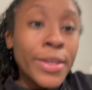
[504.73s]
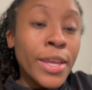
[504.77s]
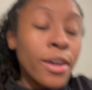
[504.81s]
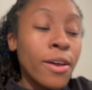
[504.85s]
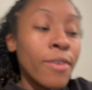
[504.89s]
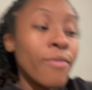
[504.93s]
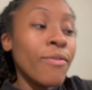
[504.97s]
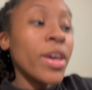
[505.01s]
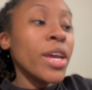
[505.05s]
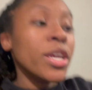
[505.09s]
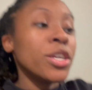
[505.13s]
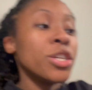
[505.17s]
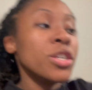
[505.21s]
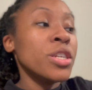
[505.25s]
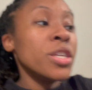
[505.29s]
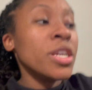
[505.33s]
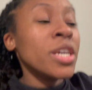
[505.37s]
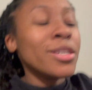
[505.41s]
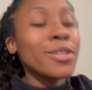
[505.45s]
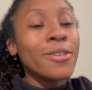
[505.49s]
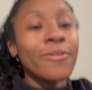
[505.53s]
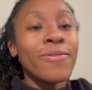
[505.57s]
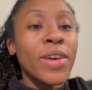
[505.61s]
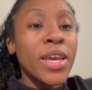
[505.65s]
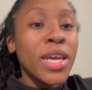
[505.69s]
convection
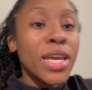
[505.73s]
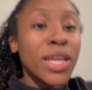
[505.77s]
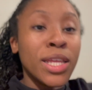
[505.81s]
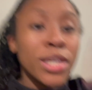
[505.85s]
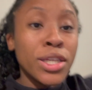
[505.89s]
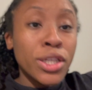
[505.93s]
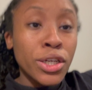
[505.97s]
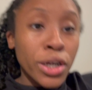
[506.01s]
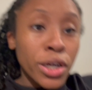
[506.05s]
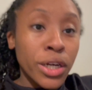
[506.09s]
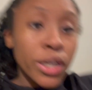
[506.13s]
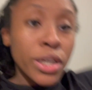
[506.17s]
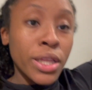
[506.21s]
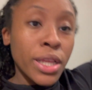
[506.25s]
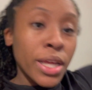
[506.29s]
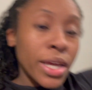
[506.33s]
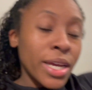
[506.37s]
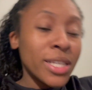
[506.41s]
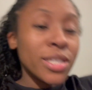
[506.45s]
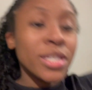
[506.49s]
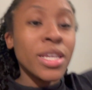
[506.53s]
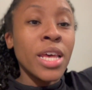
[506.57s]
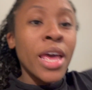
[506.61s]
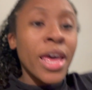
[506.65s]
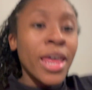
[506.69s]
is a fan that
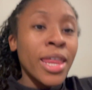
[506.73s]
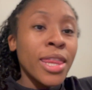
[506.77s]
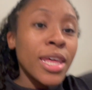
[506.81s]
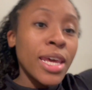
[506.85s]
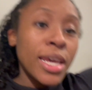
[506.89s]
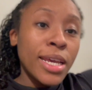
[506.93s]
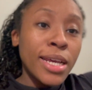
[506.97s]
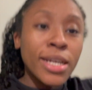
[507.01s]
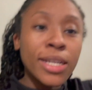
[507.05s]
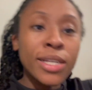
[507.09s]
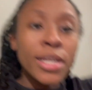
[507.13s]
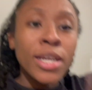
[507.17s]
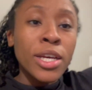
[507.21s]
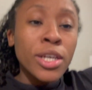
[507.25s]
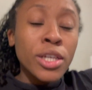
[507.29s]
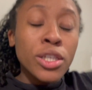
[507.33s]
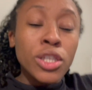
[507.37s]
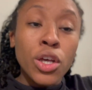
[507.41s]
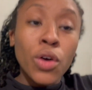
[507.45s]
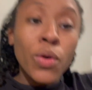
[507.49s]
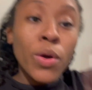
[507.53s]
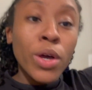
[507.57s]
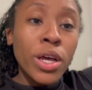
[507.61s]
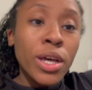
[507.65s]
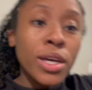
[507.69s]
circulates the heat
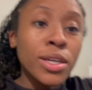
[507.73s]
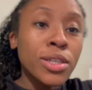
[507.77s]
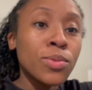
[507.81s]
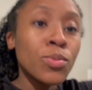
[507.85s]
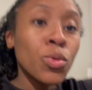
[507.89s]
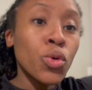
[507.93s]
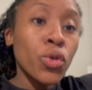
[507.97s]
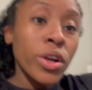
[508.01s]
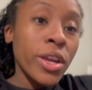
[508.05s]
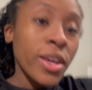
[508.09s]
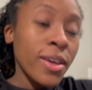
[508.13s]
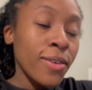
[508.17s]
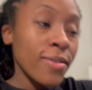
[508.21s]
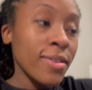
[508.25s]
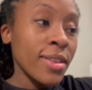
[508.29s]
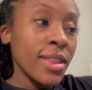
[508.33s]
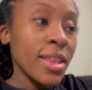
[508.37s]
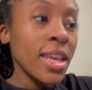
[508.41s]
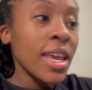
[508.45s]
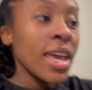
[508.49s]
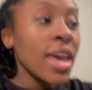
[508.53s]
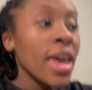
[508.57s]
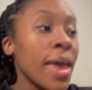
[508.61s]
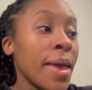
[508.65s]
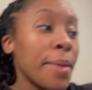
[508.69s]
so it cooks more
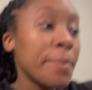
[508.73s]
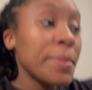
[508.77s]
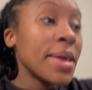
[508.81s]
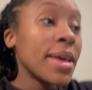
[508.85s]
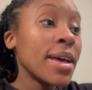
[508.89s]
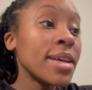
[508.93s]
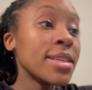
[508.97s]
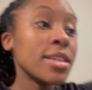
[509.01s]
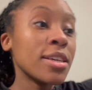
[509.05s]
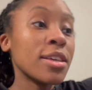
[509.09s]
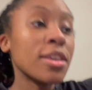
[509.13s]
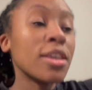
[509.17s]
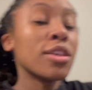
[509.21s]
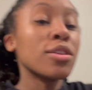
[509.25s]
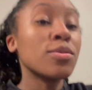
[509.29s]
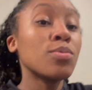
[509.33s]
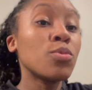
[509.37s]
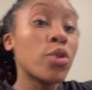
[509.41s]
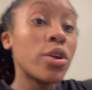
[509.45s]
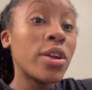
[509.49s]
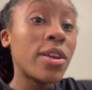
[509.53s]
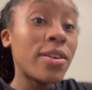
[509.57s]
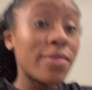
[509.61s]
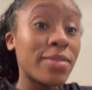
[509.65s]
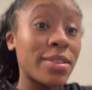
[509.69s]
evenly. And because it cooks
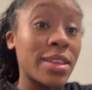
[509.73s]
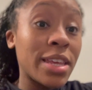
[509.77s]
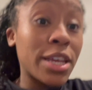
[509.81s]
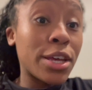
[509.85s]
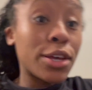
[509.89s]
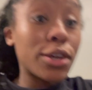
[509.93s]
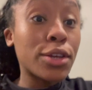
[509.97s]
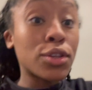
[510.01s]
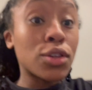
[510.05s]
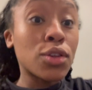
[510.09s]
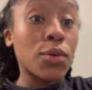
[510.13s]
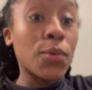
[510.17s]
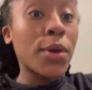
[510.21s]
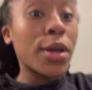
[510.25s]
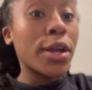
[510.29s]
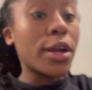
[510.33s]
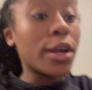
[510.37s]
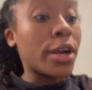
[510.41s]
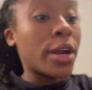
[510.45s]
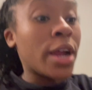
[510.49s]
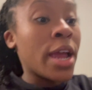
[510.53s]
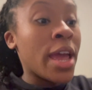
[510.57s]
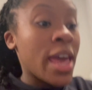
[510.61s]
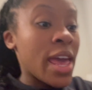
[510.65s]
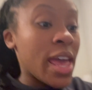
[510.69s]
more evenly, it cooks
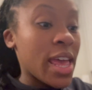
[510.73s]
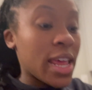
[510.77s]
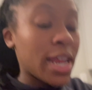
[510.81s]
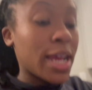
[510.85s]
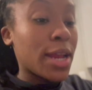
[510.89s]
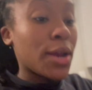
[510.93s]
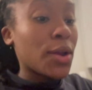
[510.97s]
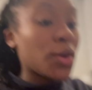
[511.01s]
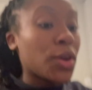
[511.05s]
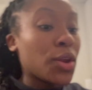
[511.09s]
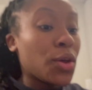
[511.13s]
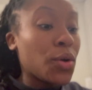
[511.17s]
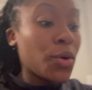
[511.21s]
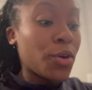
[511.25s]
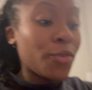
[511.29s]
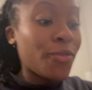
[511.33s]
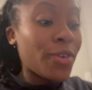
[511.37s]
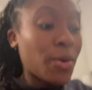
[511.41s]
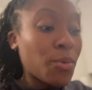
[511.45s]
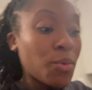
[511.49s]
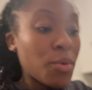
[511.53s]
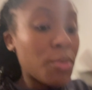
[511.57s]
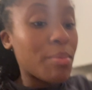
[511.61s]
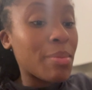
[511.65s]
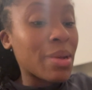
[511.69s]
quicker. And I don't know if
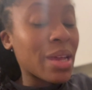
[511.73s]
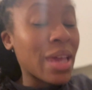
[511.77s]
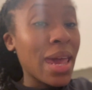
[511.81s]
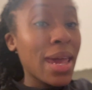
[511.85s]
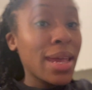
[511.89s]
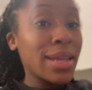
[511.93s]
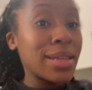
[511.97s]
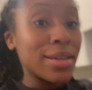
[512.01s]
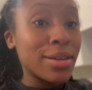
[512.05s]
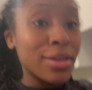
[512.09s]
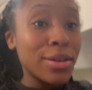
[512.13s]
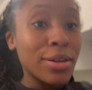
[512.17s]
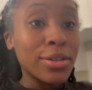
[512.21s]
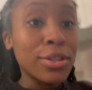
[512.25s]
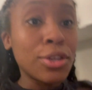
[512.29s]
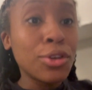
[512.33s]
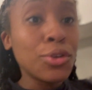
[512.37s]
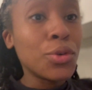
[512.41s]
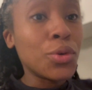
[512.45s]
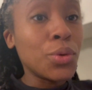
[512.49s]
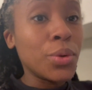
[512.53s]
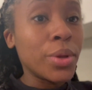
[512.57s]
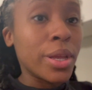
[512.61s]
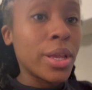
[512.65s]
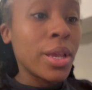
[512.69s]
I want my cake to cook too
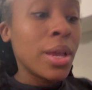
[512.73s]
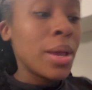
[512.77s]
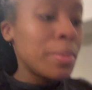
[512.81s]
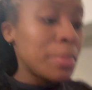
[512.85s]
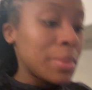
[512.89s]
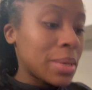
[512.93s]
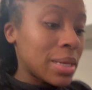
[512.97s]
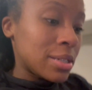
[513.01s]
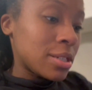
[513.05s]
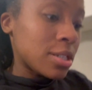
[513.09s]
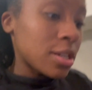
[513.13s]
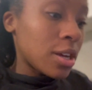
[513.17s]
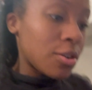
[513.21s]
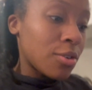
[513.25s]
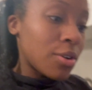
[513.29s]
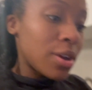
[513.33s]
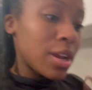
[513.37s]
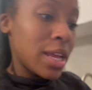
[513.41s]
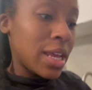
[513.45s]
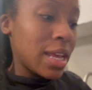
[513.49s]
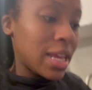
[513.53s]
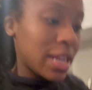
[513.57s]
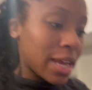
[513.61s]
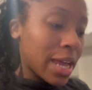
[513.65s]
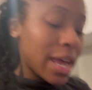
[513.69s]
quick because it's
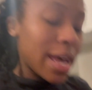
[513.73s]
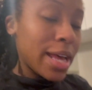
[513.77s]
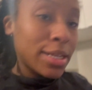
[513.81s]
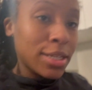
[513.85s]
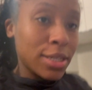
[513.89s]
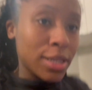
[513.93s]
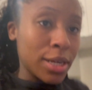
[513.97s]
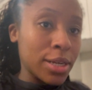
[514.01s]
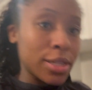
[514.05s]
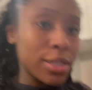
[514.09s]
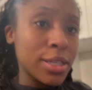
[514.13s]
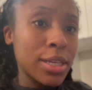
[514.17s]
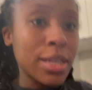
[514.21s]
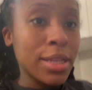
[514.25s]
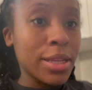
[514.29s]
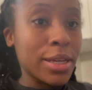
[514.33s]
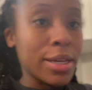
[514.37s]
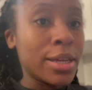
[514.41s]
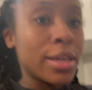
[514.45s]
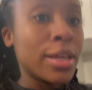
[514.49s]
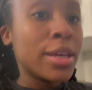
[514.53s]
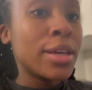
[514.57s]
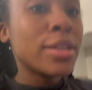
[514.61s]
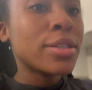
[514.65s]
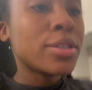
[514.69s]
already in a cast iron
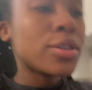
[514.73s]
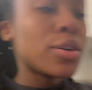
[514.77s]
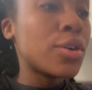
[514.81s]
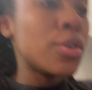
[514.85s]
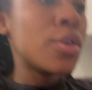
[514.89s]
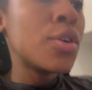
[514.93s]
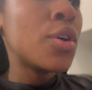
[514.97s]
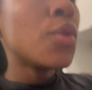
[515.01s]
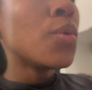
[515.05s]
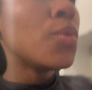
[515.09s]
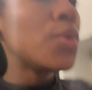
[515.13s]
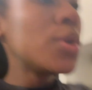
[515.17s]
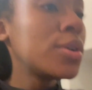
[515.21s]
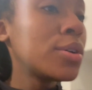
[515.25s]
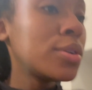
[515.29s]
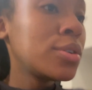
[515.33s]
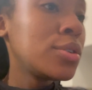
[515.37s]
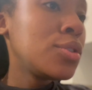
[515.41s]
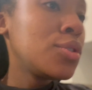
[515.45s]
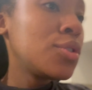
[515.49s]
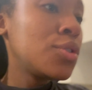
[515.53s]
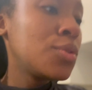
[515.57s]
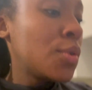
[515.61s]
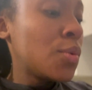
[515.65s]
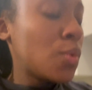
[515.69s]
skillet. So we're gonna
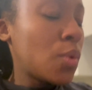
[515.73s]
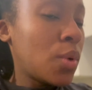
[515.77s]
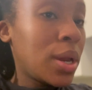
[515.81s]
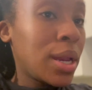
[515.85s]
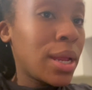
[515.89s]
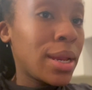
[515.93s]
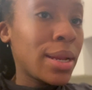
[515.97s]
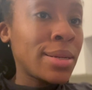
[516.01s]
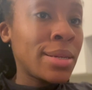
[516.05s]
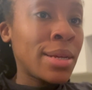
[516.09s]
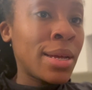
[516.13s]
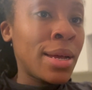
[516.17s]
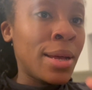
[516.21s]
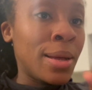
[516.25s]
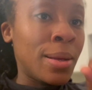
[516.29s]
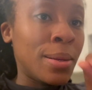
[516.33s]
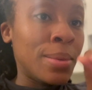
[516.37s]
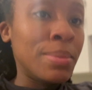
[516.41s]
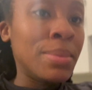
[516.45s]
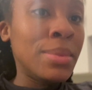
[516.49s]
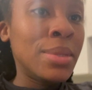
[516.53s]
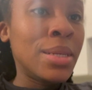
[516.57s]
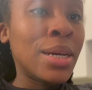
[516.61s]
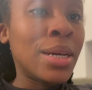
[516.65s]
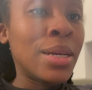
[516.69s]
do one at a time,
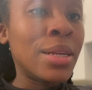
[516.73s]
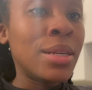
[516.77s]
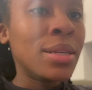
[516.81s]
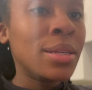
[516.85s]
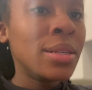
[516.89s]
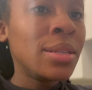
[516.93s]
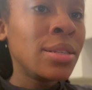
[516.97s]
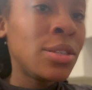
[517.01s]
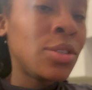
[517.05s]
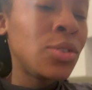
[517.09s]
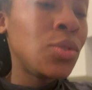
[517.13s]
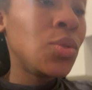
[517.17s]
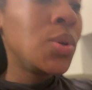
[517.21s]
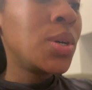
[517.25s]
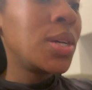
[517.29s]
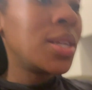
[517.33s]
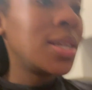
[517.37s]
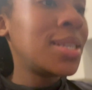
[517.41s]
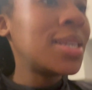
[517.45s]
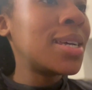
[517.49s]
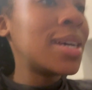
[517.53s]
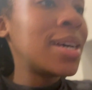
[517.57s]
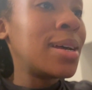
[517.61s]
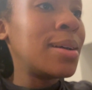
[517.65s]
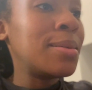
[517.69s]
not two at a
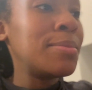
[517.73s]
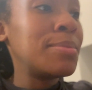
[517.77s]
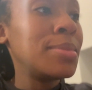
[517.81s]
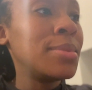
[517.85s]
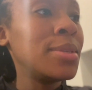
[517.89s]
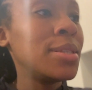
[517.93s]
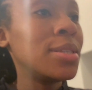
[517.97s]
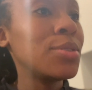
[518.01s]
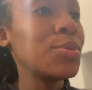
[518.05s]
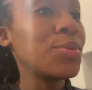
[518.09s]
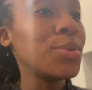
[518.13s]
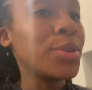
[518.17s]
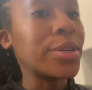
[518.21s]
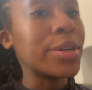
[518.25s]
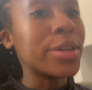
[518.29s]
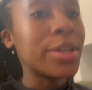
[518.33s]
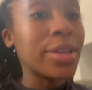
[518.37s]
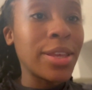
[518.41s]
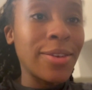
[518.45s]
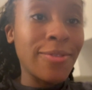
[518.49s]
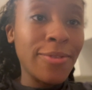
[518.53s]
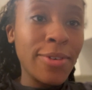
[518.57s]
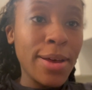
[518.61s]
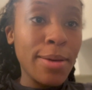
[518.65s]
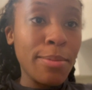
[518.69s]
time. To where
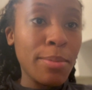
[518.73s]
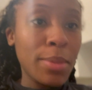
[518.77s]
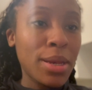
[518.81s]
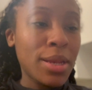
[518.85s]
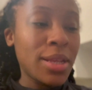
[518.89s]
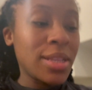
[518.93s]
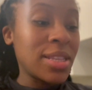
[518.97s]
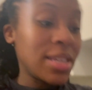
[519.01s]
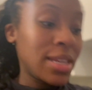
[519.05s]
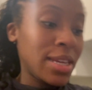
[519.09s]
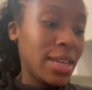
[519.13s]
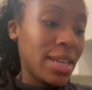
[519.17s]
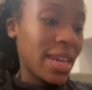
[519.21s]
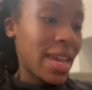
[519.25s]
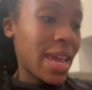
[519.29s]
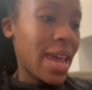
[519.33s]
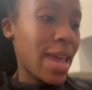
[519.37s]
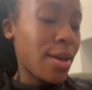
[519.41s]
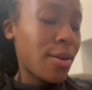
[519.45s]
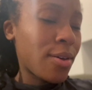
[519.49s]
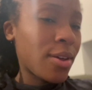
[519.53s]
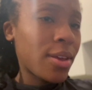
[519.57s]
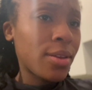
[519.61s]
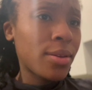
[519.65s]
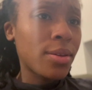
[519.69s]
cooking 5 minutes and then
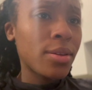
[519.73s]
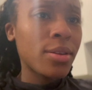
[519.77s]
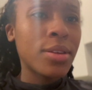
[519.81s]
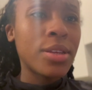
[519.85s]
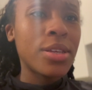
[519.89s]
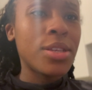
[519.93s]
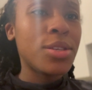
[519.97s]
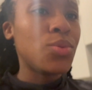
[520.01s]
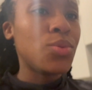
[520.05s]
cake is